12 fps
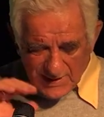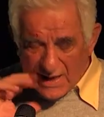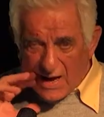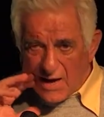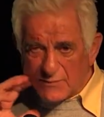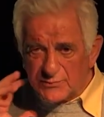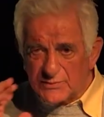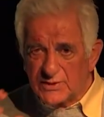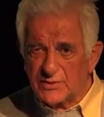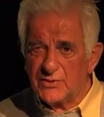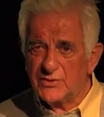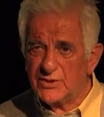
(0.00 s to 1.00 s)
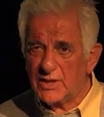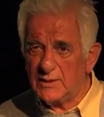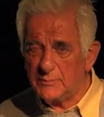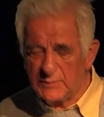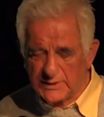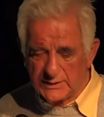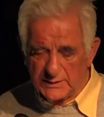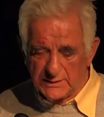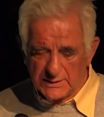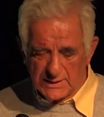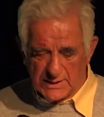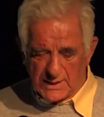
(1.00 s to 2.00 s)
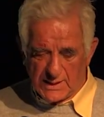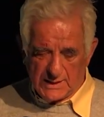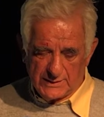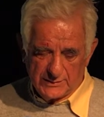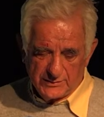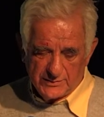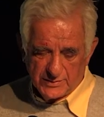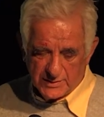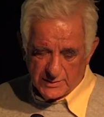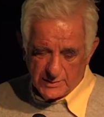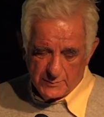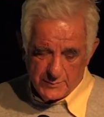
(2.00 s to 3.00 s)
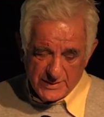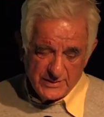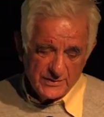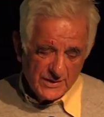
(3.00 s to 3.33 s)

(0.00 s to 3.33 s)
After Shalabi and Peri